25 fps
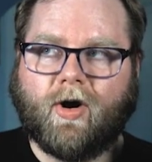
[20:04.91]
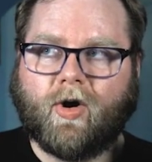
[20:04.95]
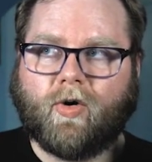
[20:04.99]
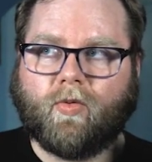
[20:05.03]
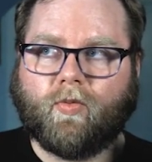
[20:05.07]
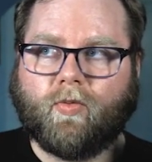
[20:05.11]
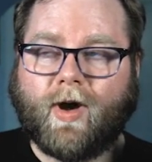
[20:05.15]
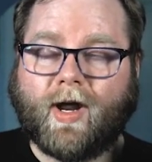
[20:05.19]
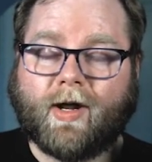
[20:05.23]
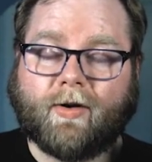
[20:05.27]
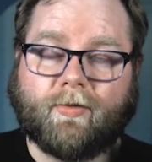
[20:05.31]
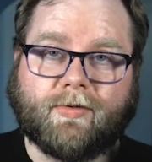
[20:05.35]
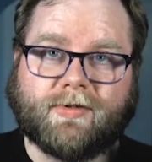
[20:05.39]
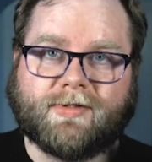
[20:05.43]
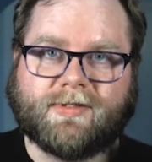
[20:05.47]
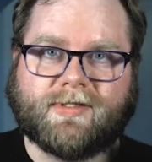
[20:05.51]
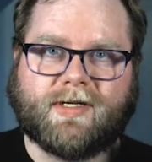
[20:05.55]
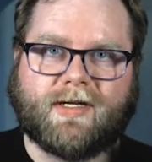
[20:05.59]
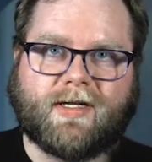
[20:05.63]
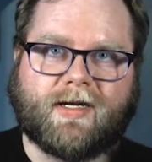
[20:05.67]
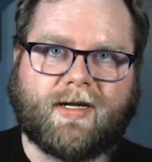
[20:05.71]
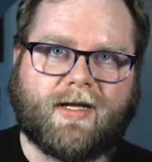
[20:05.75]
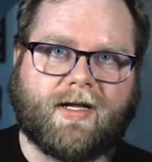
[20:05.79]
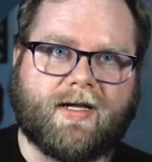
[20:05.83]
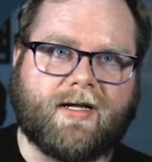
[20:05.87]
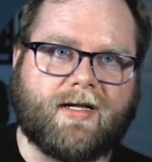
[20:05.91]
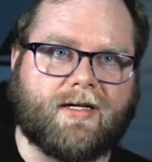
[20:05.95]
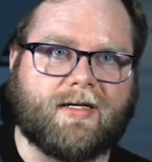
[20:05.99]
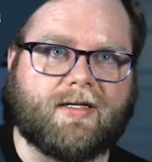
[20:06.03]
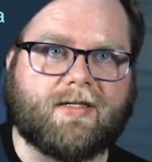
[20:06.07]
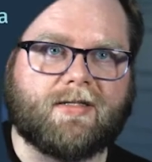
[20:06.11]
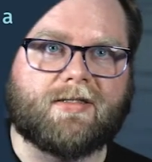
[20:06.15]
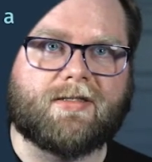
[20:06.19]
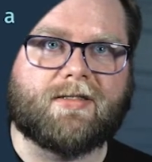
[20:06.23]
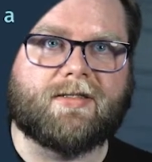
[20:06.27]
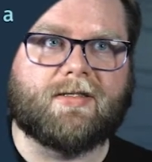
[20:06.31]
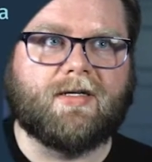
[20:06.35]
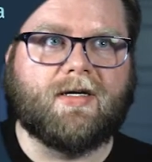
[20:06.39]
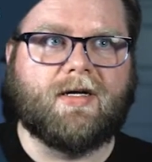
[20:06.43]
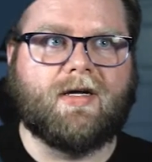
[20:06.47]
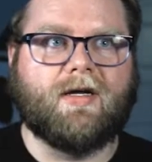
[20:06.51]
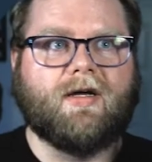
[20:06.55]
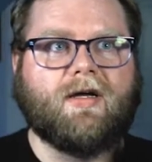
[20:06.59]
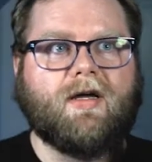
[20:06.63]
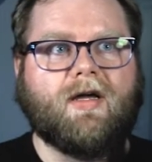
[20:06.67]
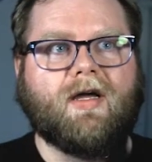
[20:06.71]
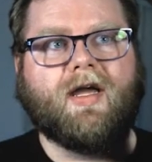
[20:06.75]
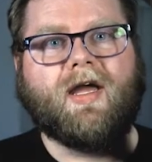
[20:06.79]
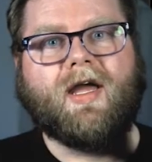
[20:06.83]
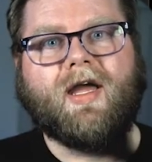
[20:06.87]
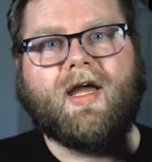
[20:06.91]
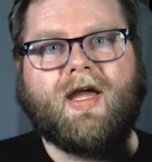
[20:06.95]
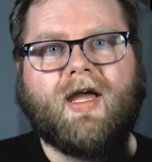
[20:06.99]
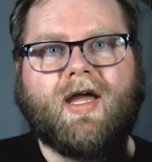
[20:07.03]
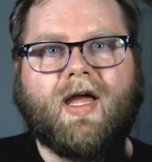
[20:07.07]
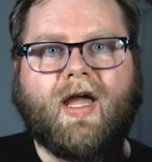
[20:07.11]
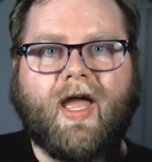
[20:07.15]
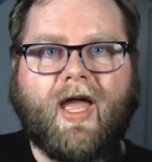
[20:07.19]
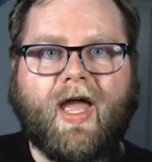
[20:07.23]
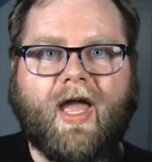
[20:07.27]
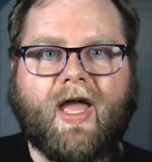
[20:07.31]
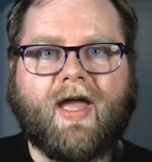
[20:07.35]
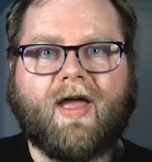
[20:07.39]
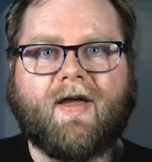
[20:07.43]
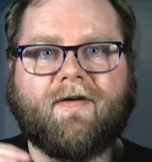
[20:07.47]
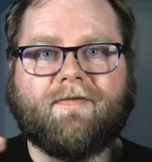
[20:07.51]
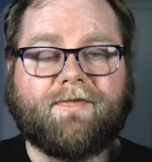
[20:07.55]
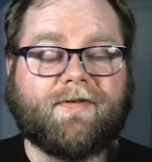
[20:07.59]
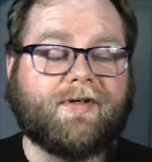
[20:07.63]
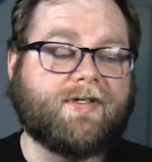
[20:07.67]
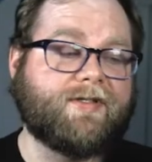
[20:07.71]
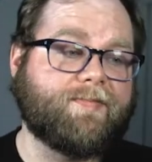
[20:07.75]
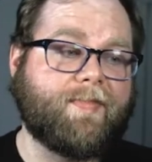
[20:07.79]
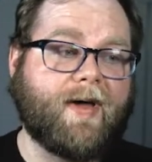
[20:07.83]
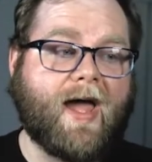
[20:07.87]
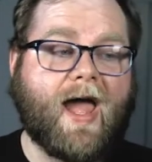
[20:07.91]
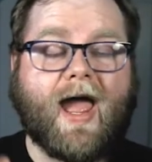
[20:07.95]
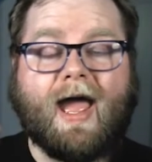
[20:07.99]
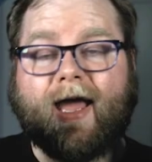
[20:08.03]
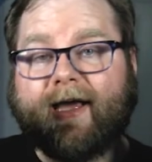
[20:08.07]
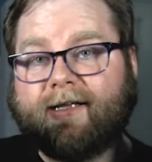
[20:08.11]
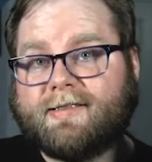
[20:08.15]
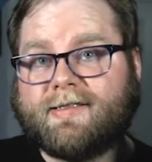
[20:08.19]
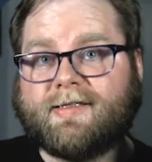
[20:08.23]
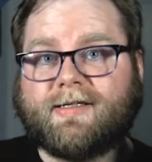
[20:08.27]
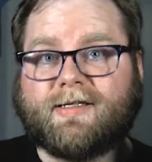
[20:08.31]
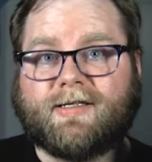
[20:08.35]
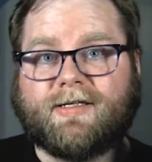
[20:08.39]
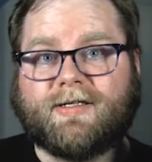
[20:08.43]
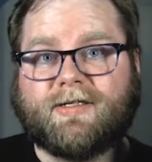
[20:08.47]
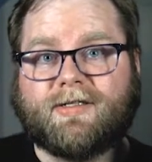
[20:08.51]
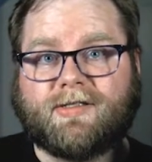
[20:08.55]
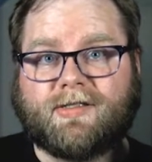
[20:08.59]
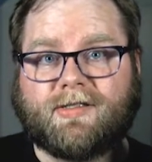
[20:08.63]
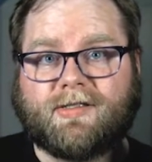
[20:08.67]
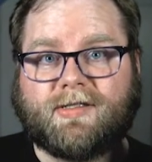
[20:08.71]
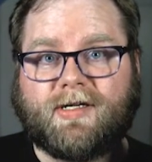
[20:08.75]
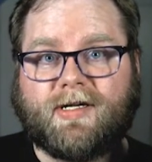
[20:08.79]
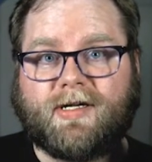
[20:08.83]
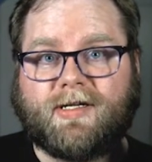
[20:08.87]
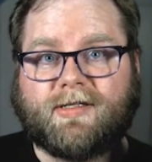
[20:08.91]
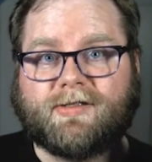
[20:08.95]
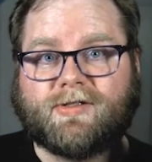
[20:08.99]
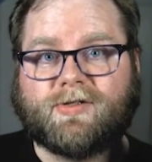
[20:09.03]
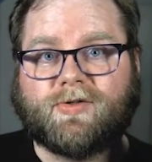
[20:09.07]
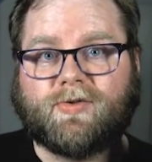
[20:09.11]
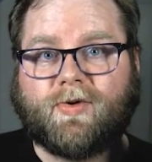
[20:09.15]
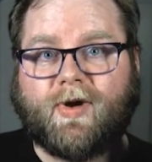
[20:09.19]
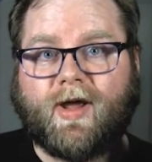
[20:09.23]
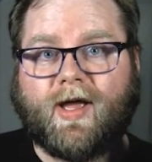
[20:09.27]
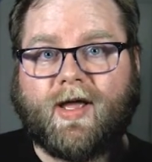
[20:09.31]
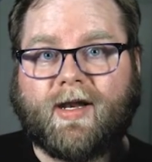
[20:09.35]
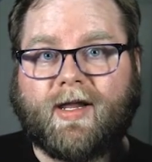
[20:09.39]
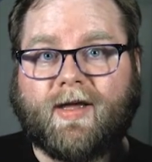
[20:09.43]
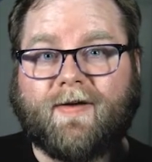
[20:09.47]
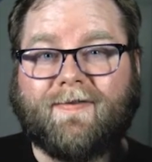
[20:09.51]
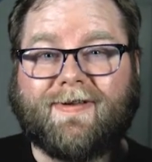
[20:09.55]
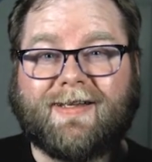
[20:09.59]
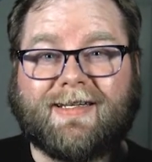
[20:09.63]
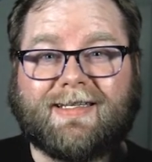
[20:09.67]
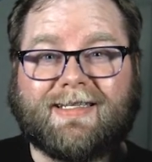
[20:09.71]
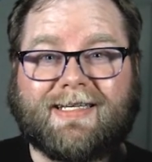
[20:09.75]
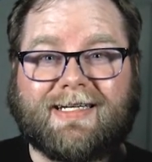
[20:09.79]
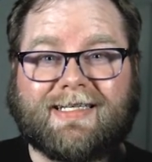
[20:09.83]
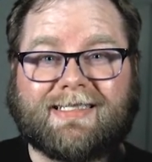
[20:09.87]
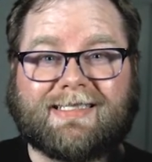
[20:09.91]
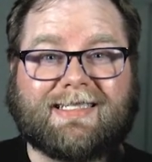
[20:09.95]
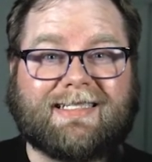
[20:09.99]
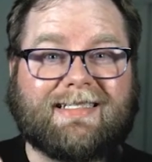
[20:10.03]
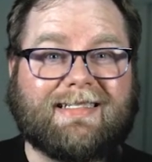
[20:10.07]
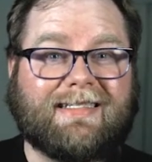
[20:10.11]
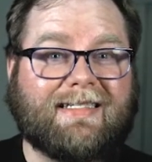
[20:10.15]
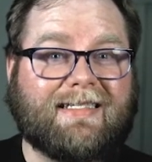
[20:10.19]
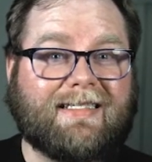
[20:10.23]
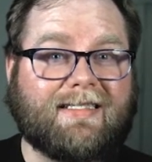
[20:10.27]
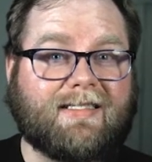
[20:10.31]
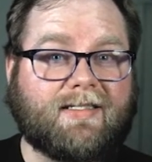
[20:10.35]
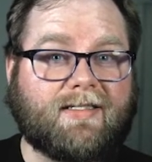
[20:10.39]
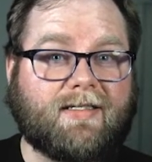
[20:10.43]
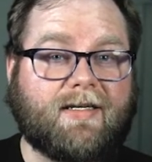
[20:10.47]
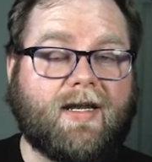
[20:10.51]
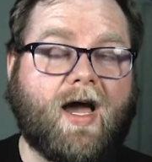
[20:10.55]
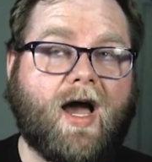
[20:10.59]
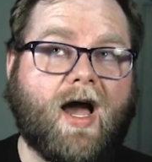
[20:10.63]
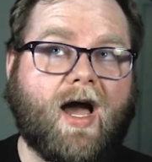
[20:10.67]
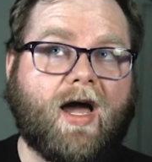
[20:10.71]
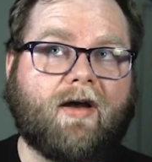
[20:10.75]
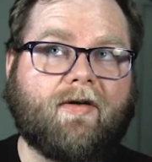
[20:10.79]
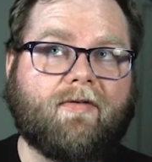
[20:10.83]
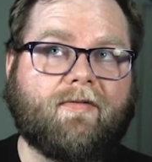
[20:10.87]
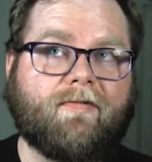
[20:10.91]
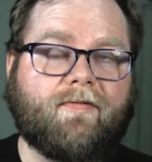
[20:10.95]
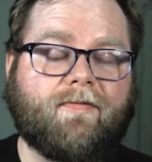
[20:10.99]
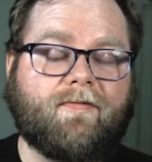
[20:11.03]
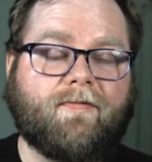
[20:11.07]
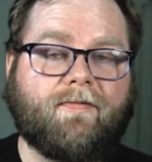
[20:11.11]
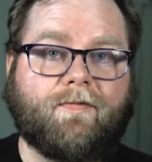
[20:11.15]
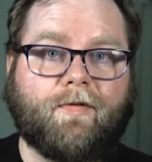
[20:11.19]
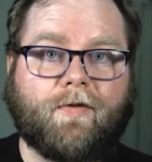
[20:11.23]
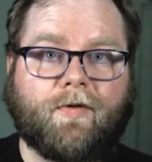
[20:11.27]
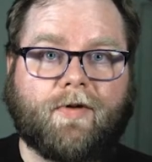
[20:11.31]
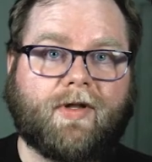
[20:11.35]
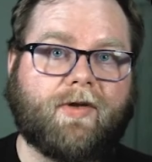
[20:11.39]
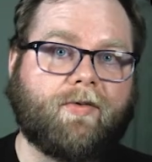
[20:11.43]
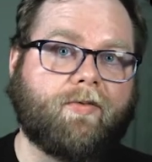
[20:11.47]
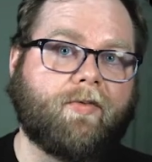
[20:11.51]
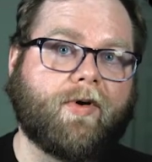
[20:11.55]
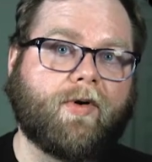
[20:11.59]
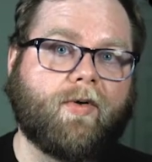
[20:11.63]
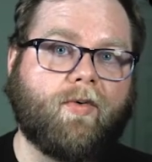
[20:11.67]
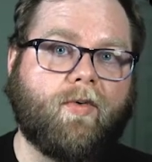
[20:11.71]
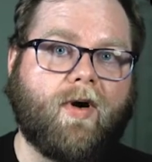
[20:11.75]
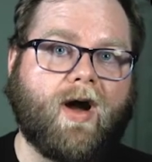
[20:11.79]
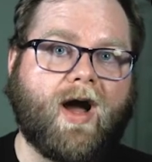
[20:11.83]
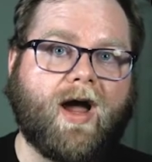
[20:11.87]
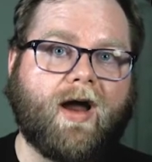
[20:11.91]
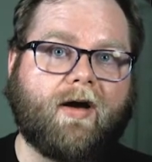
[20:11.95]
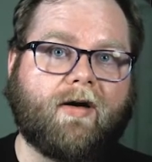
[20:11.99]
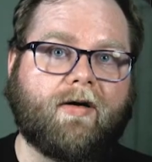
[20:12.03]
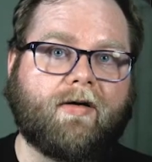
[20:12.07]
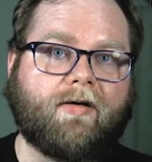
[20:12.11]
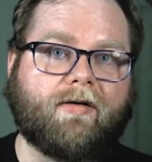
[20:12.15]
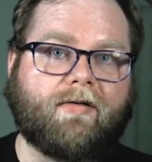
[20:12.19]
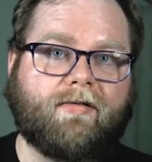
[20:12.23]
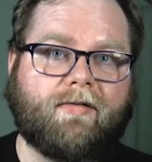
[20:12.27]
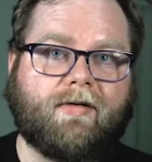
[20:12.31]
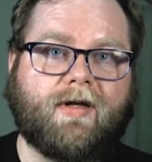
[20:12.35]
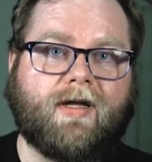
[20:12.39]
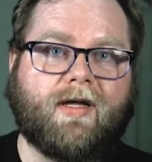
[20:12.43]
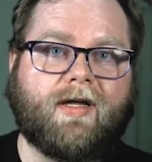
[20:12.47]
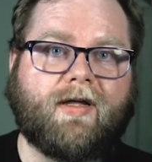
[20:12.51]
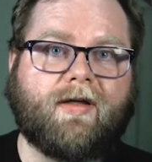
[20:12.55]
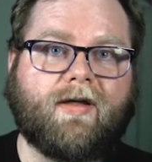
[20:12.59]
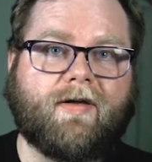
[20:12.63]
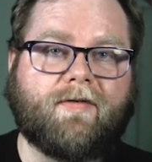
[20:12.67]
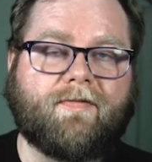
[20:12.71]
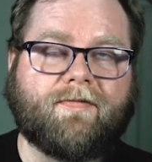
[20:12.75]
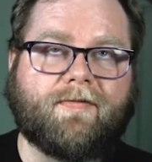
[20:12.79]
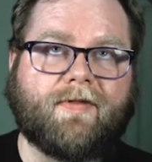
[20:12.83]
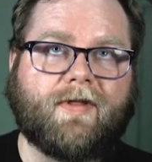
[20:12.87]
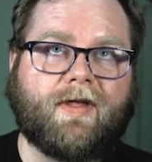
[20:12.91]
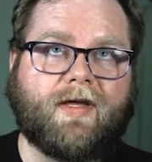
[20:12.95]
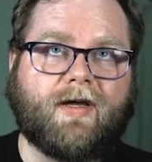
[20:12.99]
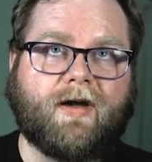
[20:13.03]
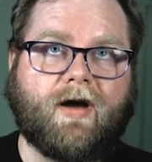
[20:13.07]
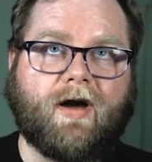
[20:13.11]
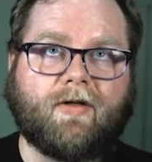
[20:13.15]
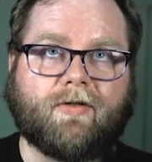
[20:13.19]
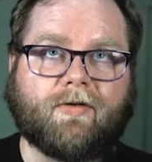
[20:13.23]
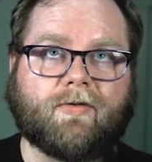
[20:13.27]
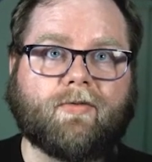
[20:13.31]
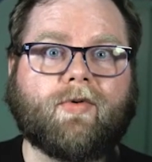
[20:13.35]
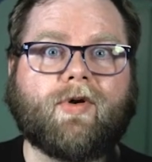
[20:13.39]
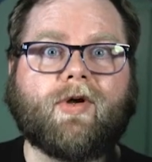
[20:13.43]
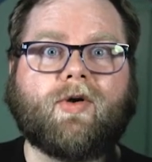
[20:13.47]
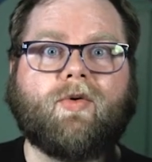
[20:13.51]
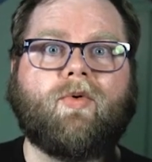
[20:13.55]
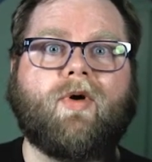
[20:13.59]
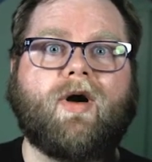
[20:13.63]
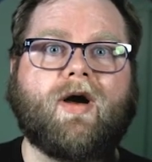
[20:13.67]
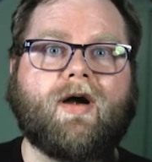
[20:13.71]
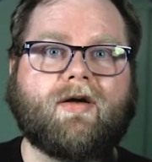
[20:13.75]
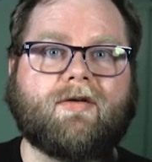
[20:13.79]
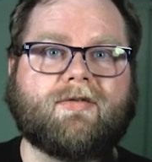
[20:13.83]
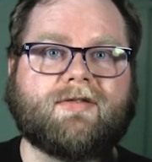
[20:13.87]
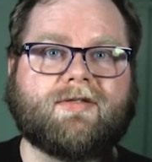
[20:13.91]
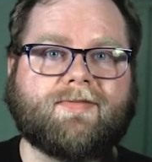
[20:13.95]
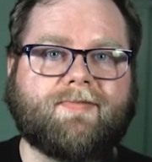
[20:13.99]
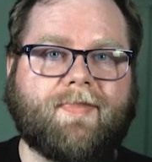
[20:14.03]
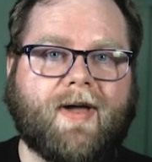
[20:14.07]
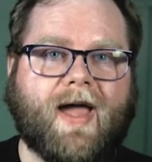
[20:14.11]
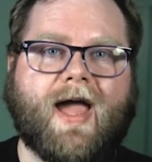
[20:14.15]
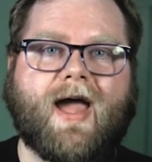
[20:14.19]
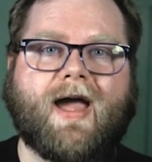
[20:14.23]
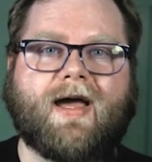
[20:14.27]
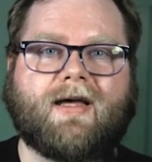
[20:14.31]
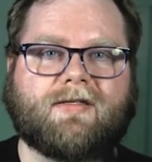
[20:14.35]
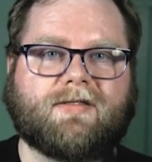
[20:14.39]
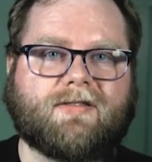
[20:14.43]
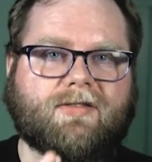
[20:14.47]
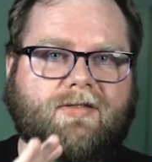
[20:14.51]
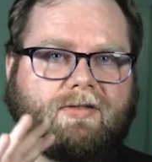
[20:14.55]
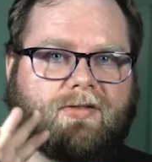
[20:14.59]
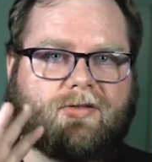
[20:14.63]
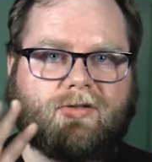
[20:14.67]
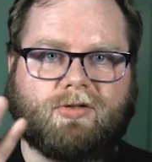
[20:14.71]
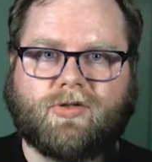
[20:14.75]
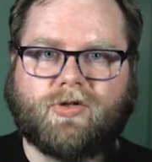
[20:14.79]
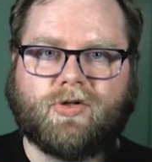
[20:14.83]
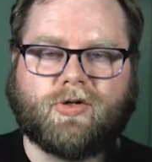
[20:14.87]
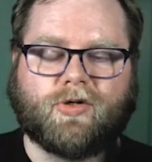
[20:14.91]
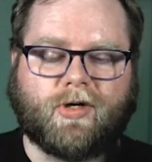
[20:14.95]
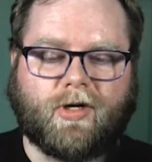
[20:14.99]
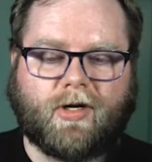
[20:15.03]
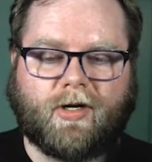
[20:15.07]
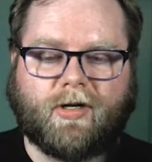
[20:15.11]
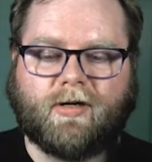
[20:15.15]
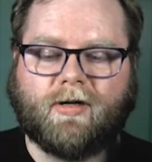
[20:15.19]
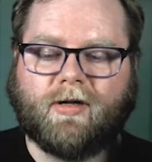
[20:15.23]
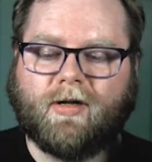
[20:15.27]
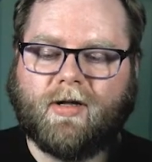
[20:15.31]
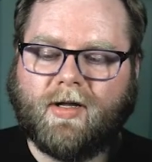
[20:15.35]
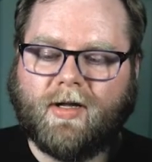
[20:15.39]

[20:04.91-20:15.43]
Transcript: Requisite is if this passes, it's great. If it doesn't, it's not fully required. If the other requireds pass, you're good.